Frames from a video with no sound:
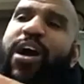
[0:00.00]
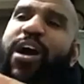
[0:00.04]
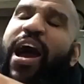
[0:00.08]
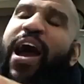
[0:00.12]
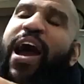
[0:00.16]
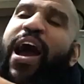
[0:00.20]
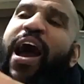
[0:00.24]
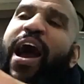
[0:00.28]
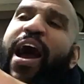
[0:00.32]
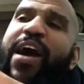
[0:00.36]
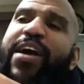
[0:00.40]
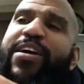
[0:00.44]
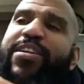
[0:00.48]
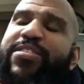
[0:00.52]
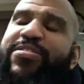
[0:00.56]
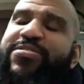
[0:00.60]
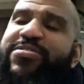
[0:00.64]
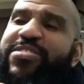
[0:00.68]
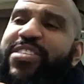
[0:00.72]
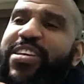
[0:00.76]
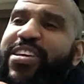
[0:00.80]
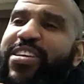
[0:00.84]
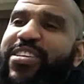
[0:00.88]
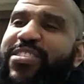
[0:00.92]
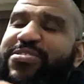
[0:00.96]
I
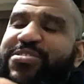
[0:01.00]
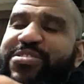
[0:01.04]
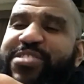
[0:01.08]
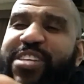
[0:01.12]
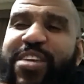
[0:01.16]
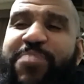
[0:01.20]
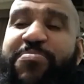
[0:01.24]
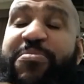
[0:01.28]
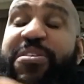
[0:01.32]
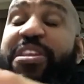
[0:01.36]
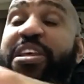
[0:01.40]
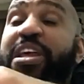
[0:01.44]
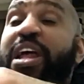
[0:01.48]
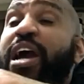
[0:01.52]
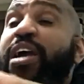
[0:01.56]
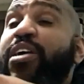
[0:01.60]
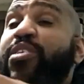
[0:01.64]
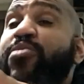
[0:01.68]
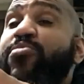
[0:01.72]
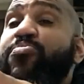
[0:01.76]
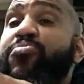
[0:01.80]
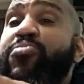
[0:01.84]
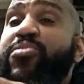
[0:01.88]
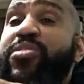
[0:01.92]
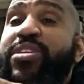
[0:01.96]
understand your statement, and I
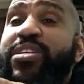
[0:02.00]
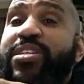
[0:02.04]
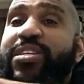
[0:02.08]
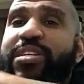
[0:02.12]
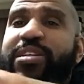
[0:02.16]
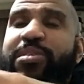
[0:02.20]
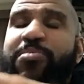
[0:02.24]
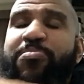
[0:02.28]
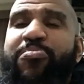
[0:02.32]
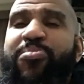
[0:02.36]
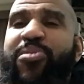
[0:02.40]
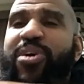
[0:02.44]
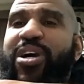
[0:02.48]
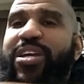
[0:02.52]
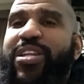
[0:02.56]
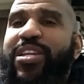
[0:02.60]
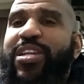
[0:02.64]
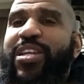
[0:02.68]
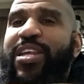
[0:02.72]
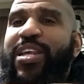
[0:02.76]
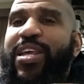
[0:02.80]
completely, but